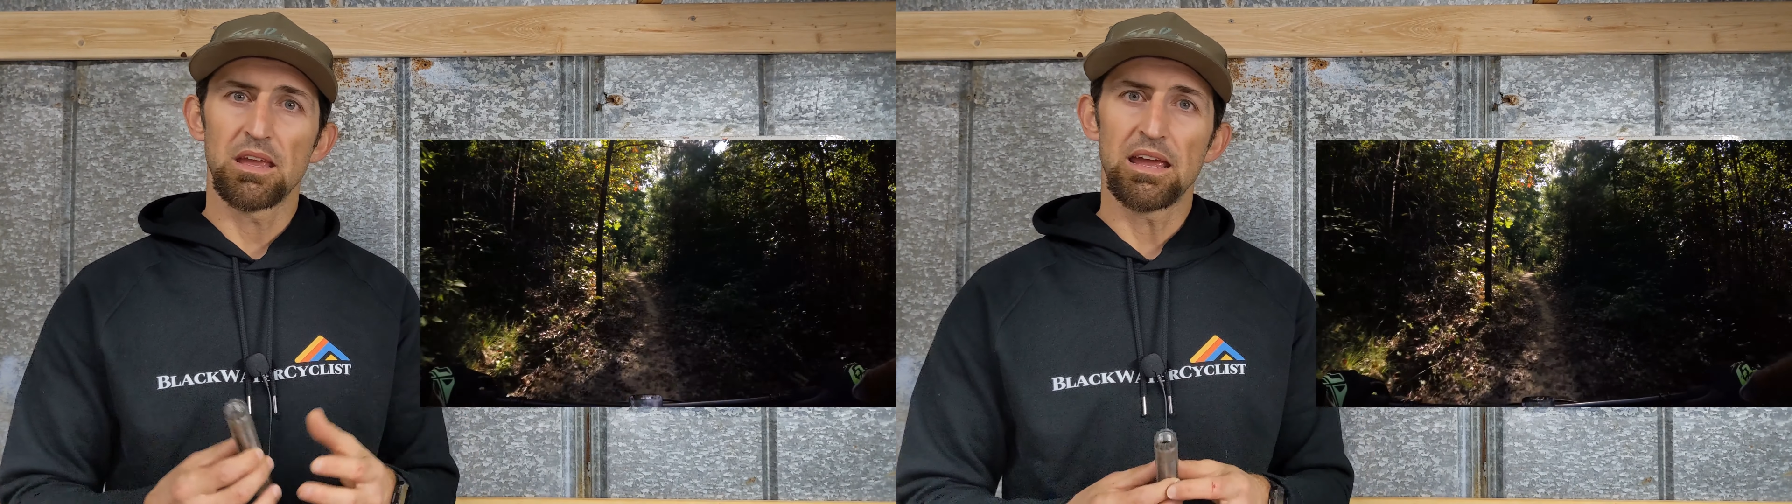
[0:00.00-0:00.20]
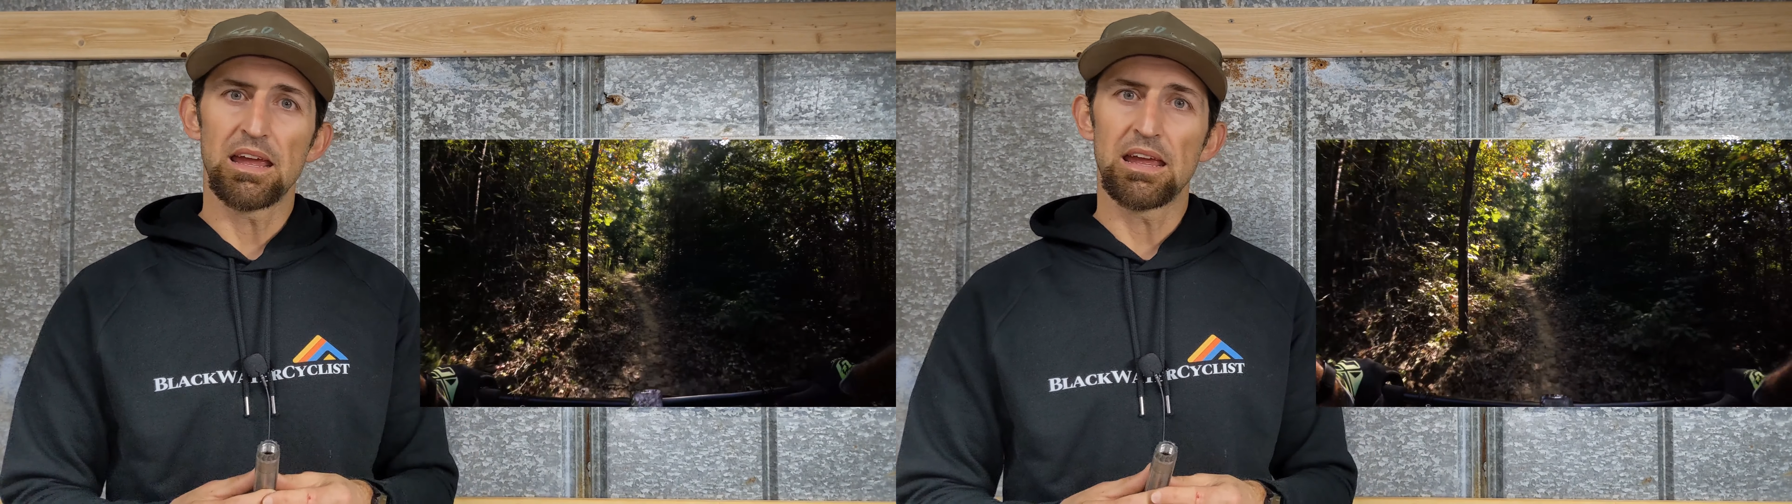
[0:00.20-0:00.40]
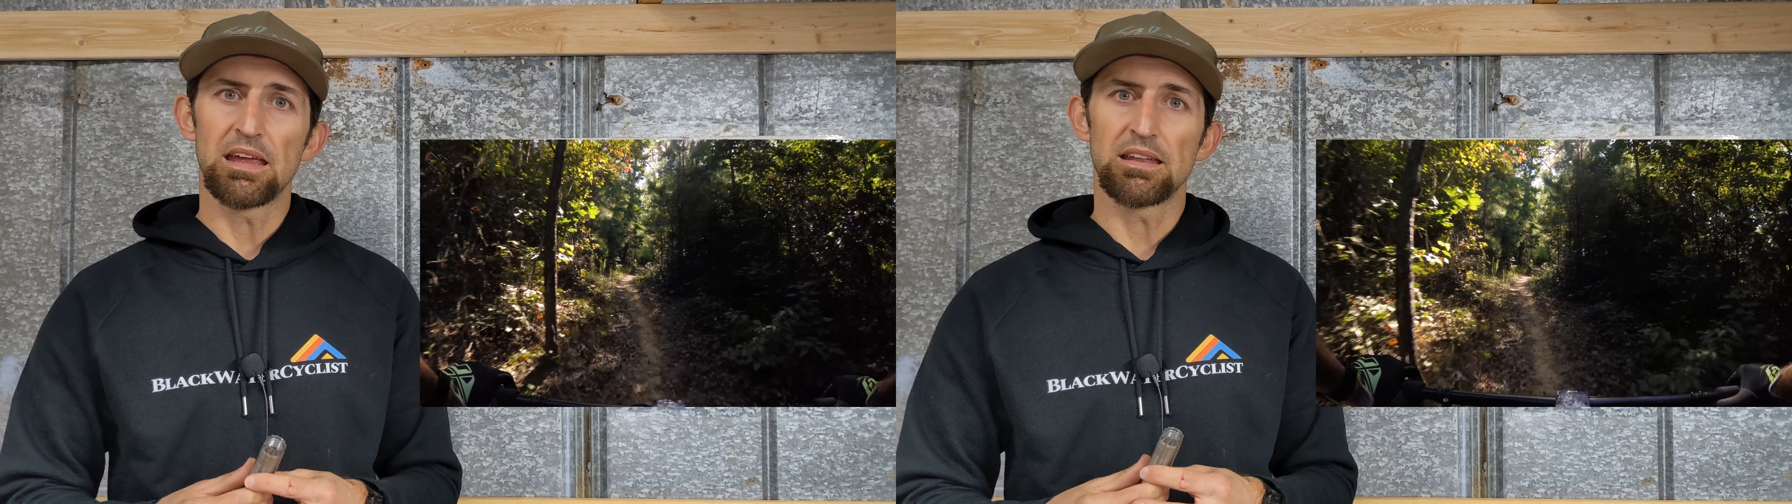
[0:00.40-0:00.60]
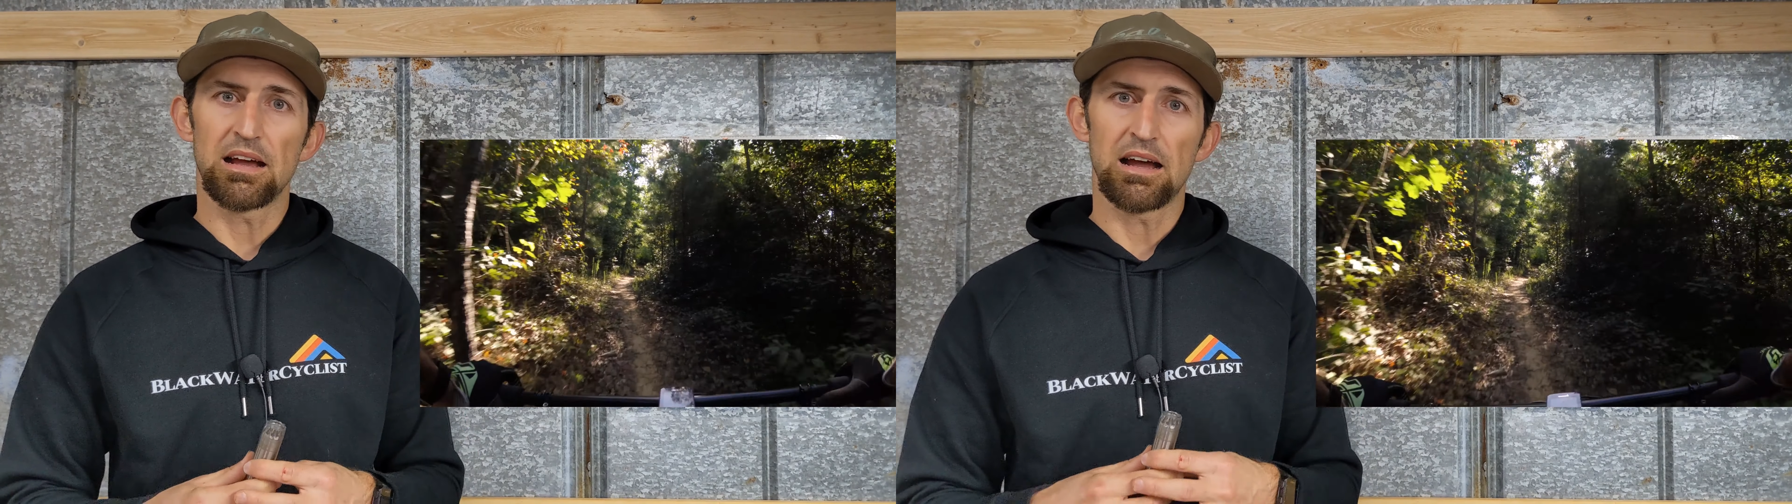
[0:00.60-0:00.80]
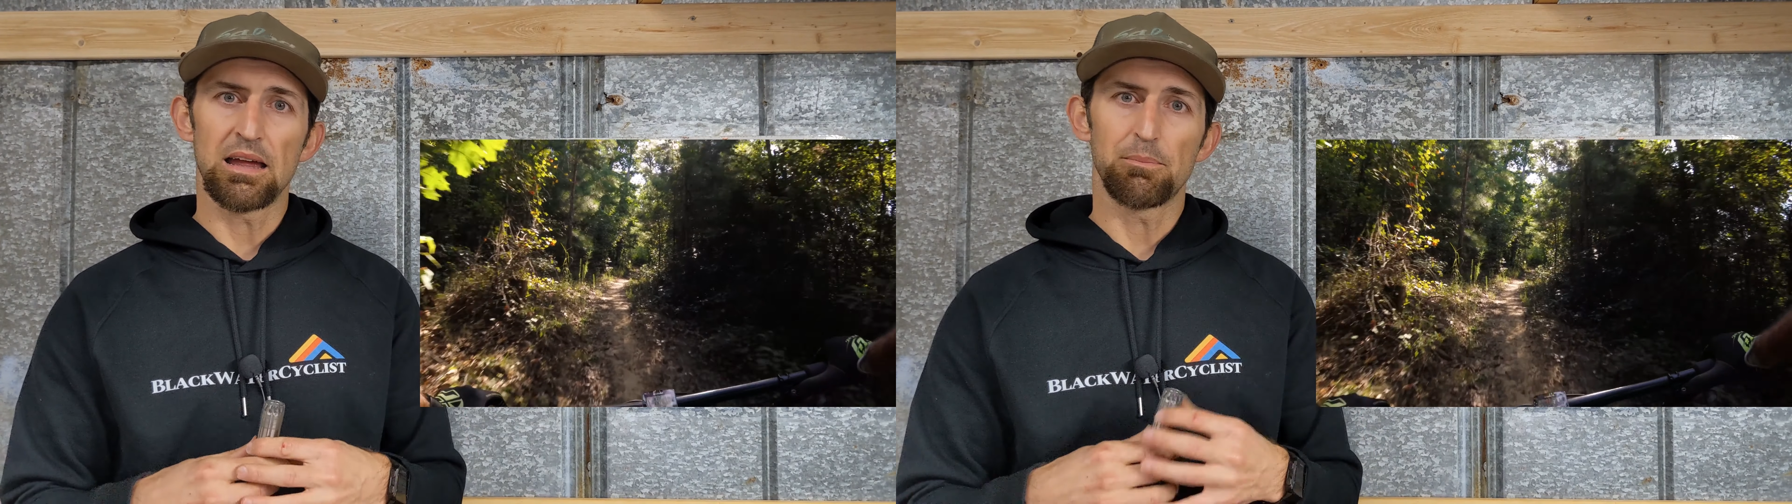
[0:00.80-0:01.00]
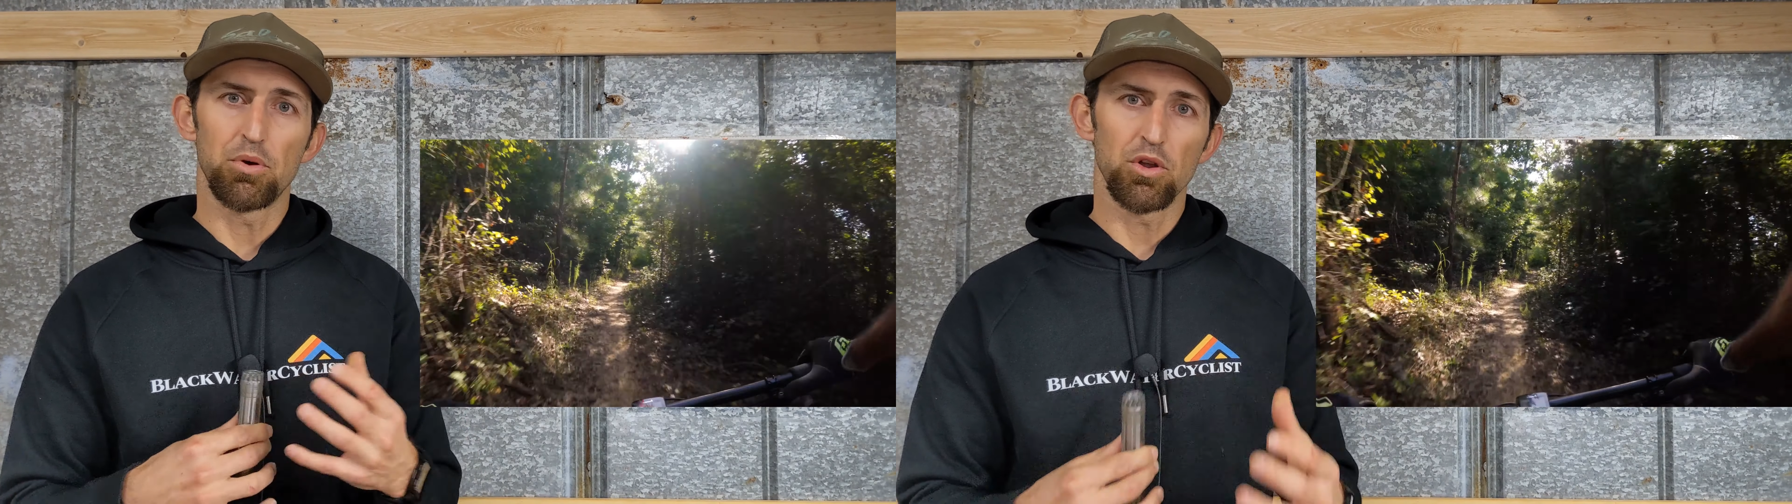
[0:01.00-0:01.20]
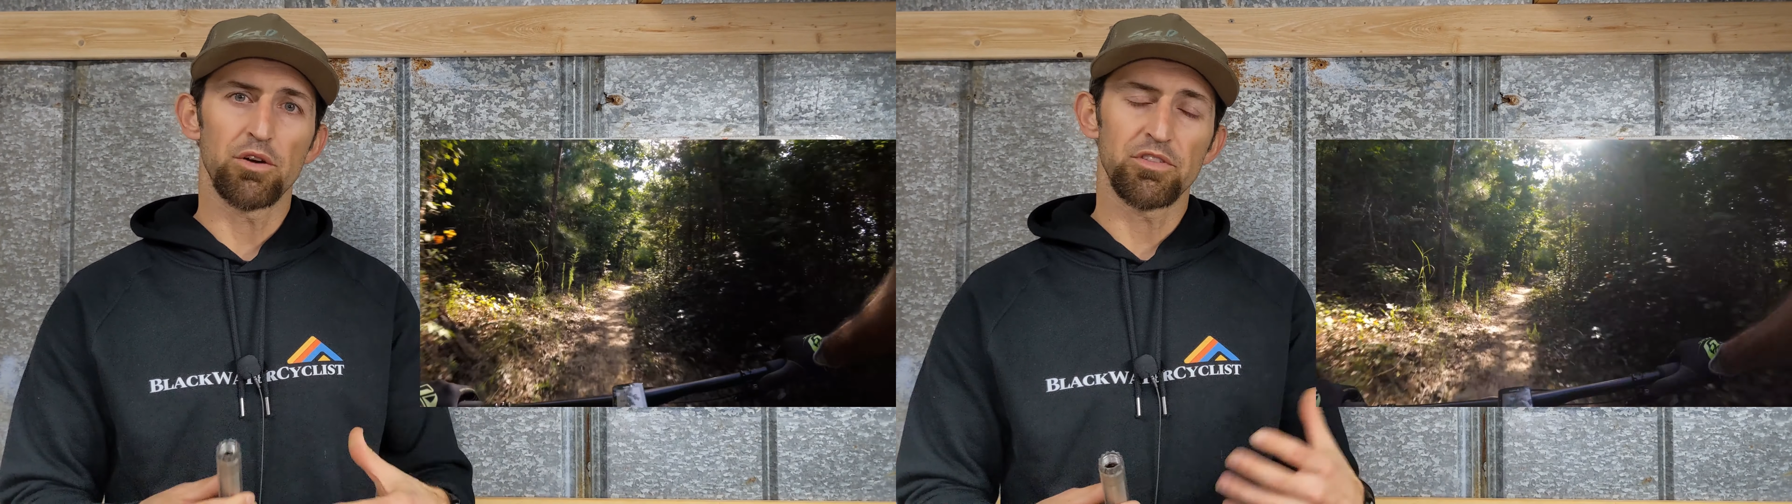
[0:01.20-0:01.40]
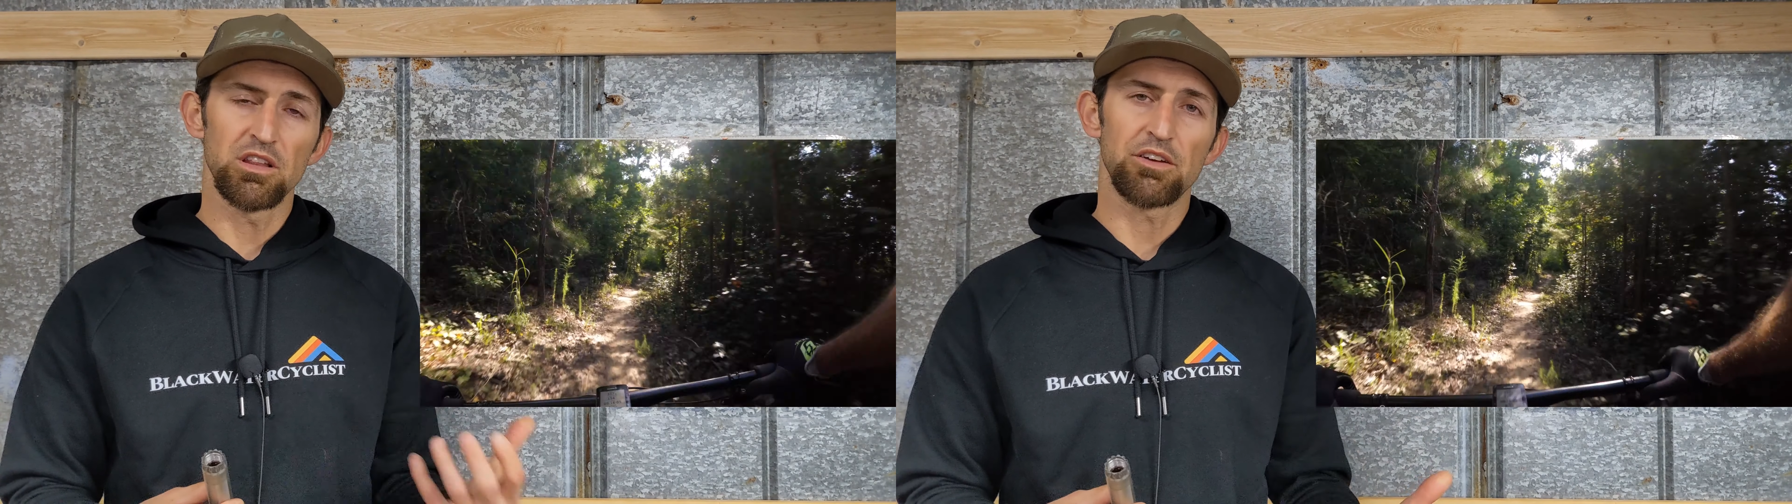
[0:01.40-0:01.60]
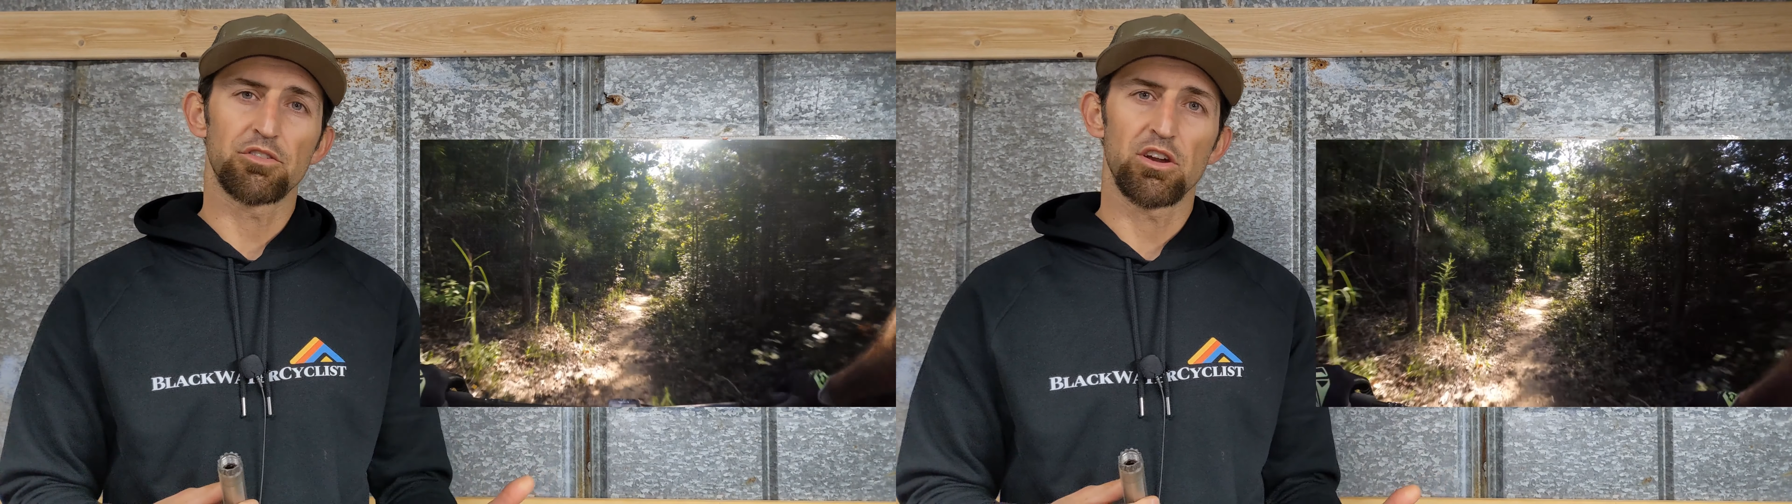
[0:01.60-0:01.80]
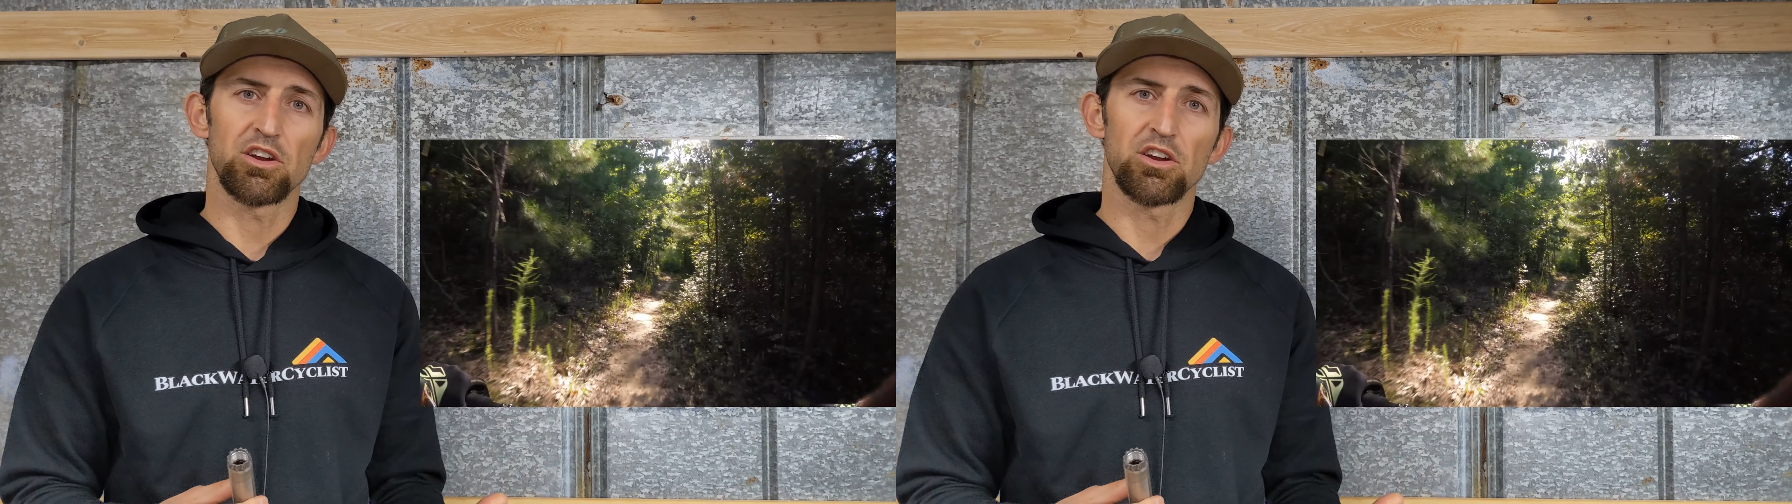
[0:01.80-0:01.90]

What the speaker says: and I pulled off the left crank